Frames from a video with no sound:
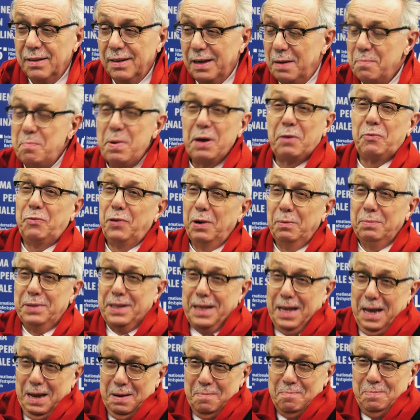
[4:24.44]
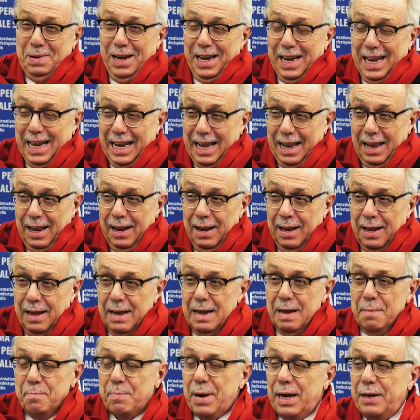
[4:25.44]
and big films can be little.
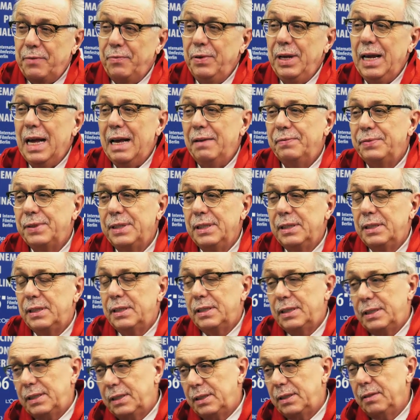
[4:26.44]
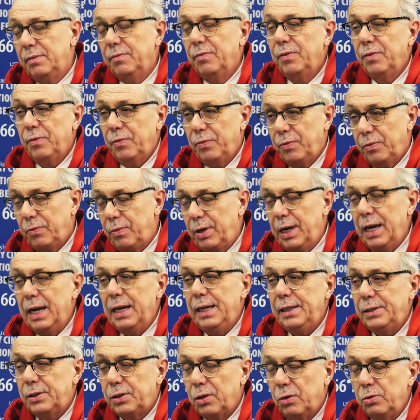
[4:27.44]
But we have these
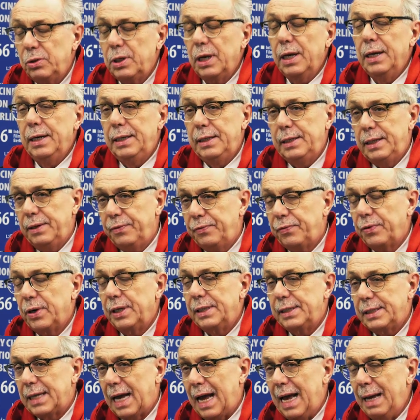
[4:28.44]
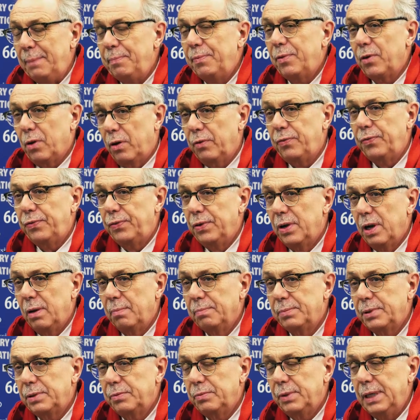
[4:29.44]
really totally different types of
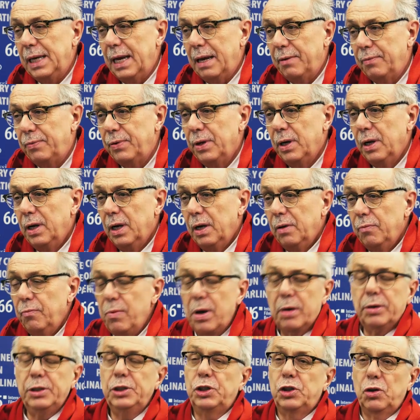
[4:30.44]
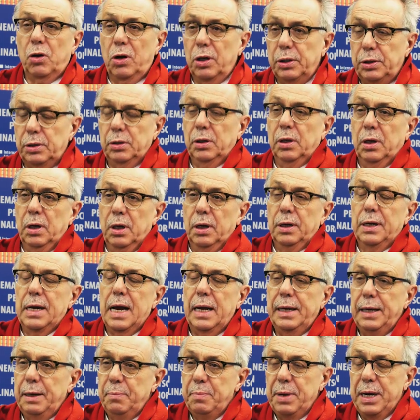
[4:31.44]
films. We have very short
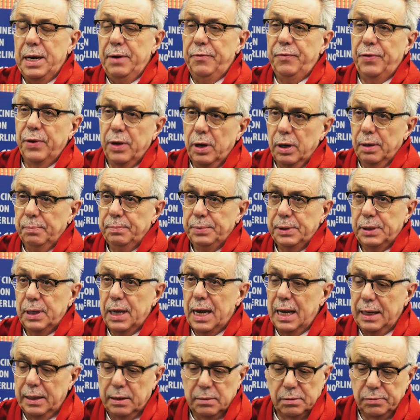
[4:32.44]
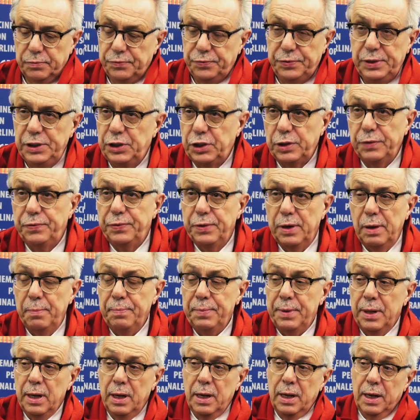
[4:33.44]
90-minute films, like feature
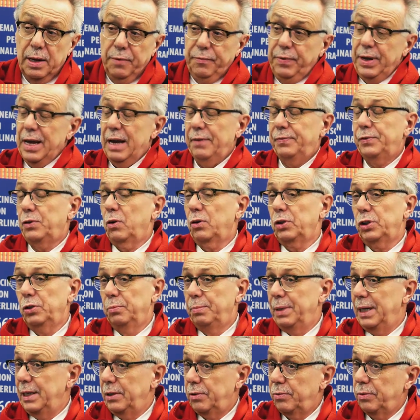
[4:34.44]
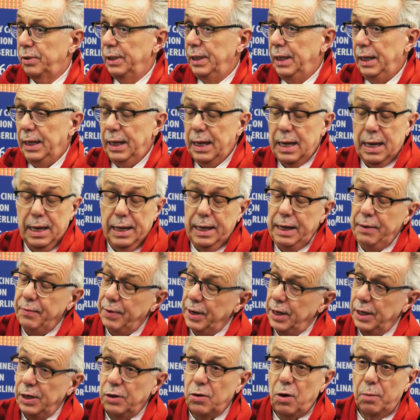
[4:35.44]
films. We have documentary.
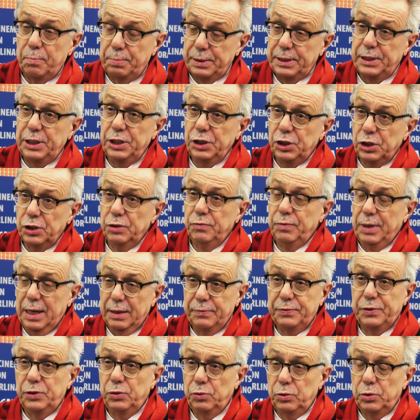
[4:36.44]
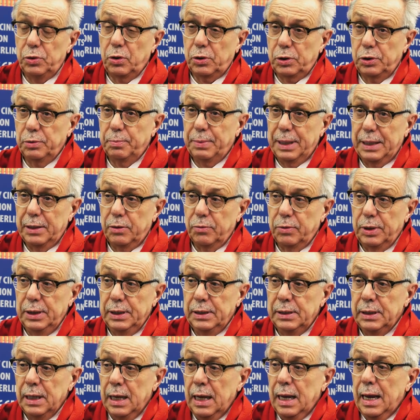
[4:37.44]
Even in competition, we have 2
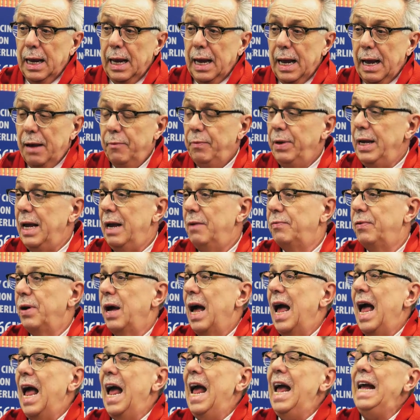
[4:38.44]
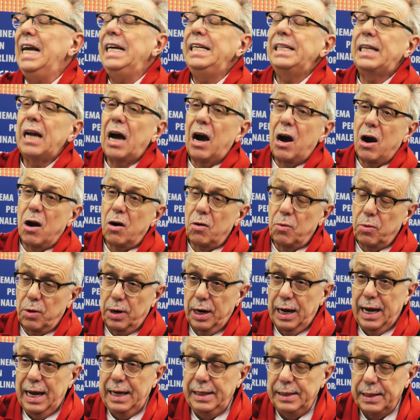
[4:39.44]
documentaries. And we have an
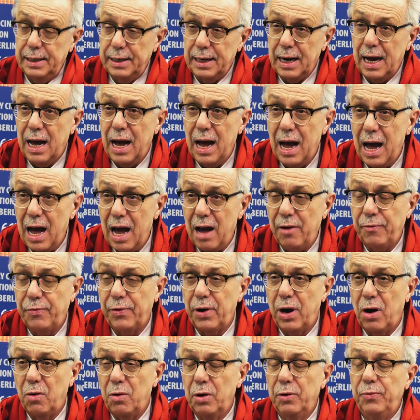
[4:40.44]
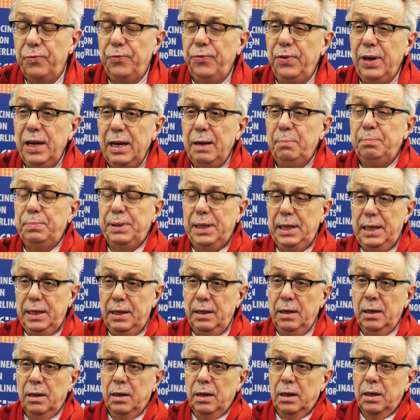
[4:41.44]
8.5 hour
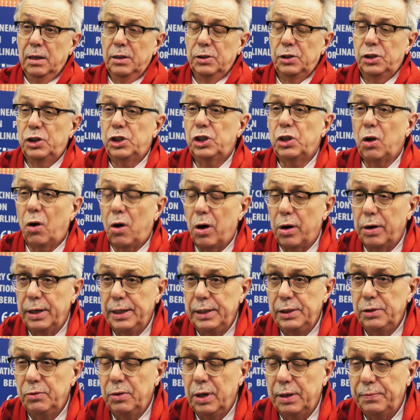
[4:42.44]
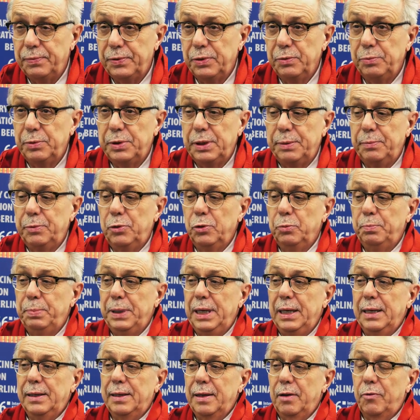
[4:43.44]
Philippine story. You have to
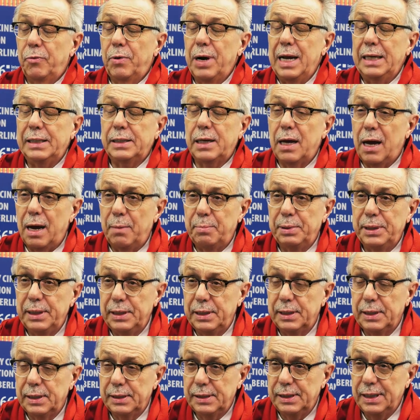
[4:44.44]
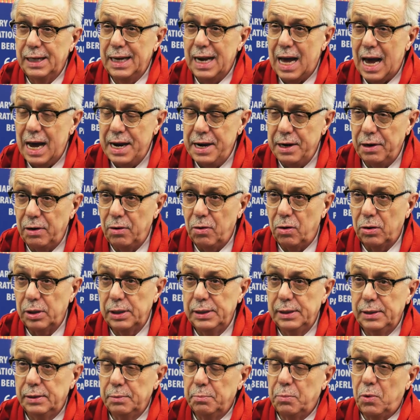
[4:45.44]
be, the red carpet is at 9 o'clock
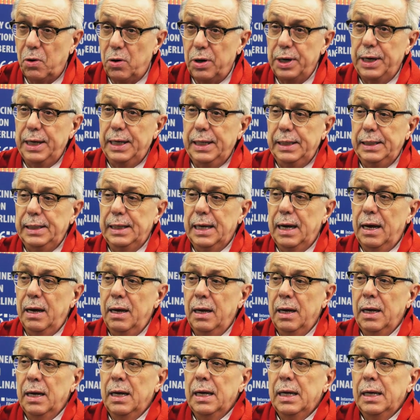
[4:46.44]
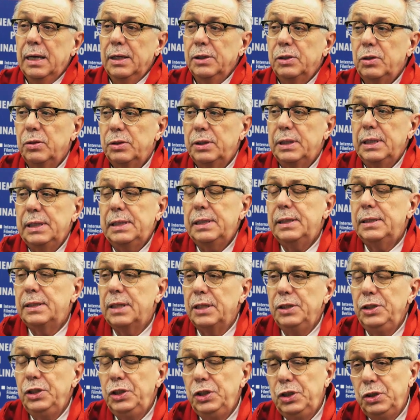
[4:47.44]
in the morning. Yeah. So this is
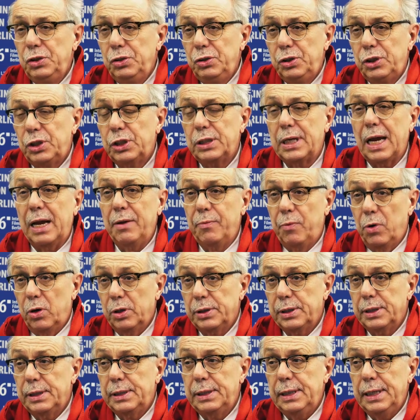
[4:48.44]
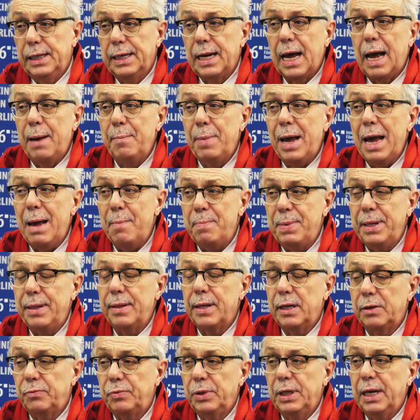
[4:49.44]
a huge diversity, and I'm happy
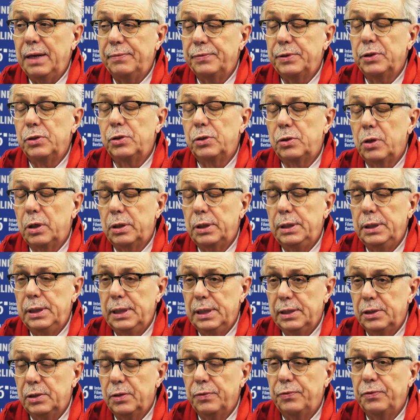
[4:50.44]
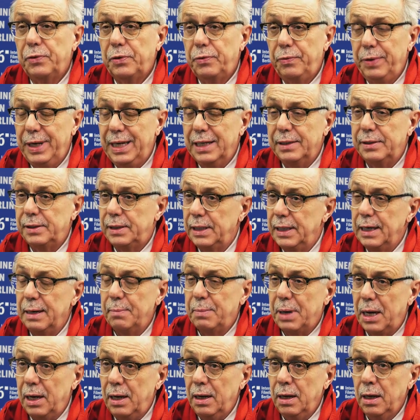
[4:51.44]
that we have the 30 years of queer
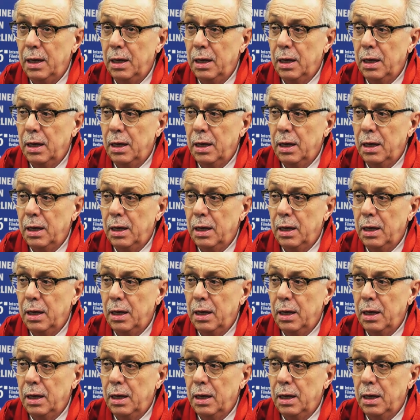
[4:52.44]
cinema,